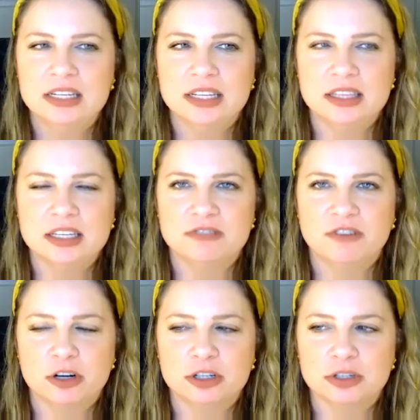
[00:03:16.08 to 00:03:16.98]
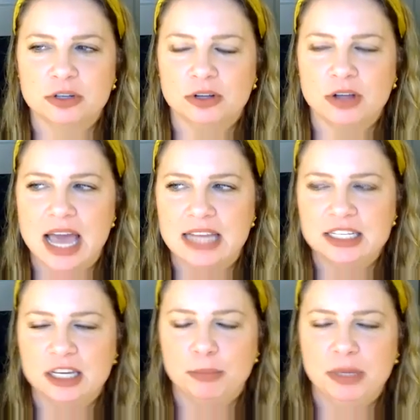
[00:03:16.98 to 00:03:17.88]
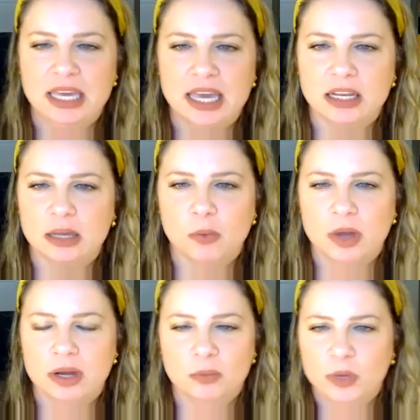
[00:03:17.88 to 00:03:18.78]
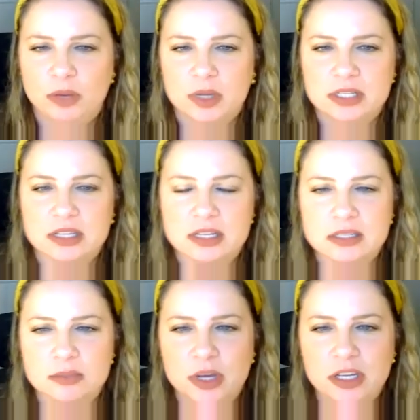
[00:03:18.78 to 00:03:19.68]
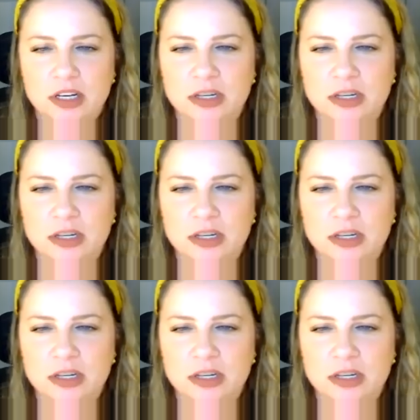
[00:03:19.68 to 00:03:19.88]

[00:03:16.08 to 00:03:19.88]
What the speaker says: did this Virgil idea begin? When was this? What year?